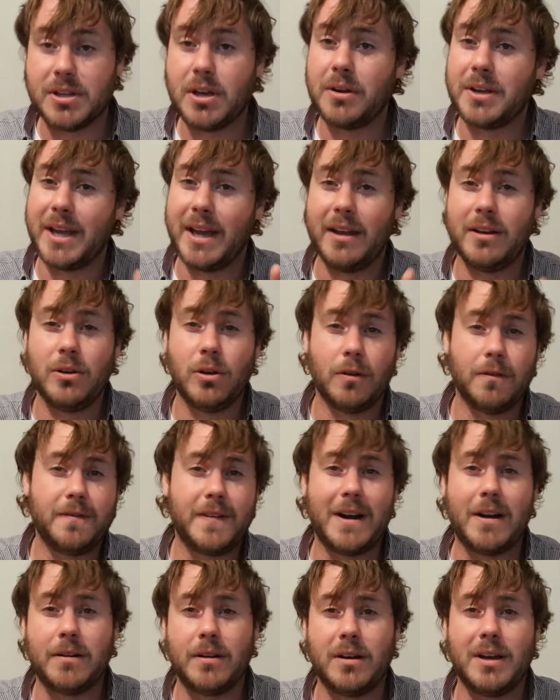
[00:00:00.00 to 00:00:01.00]
Oh yeah, not
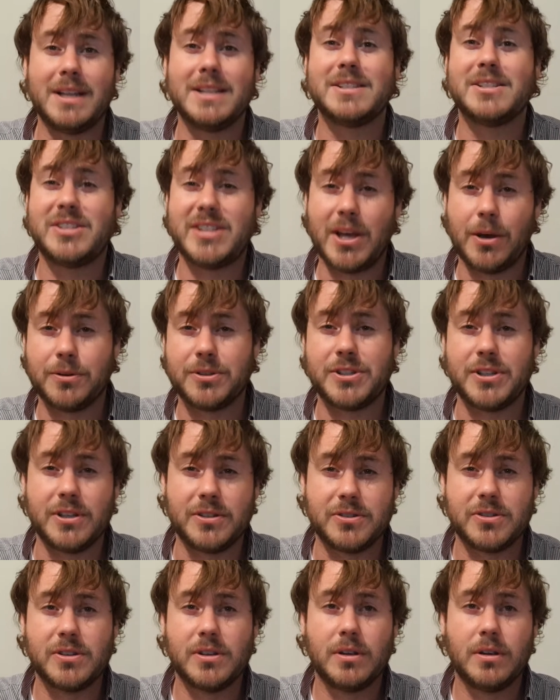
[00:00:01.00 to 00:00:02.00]
Fahrenheit,
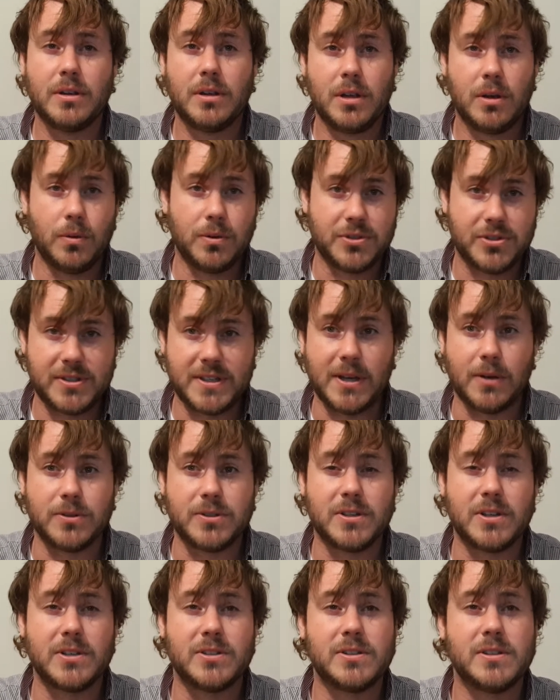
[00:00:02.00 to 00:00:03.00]
Celsius. I want
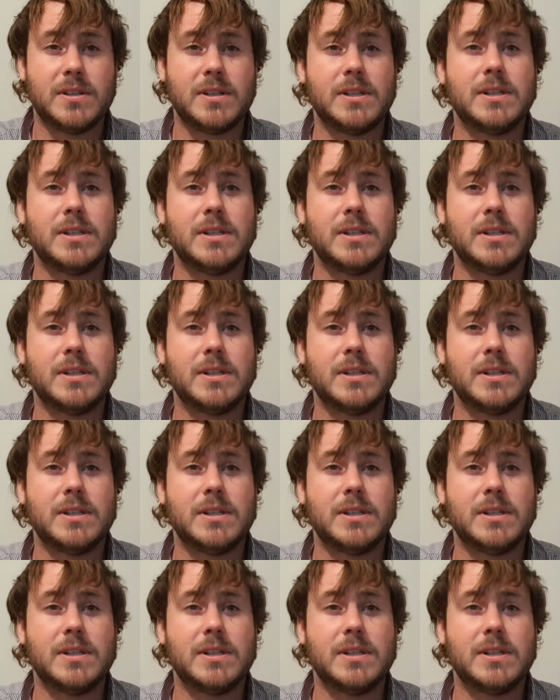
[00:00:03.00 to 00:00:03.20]
Celsius.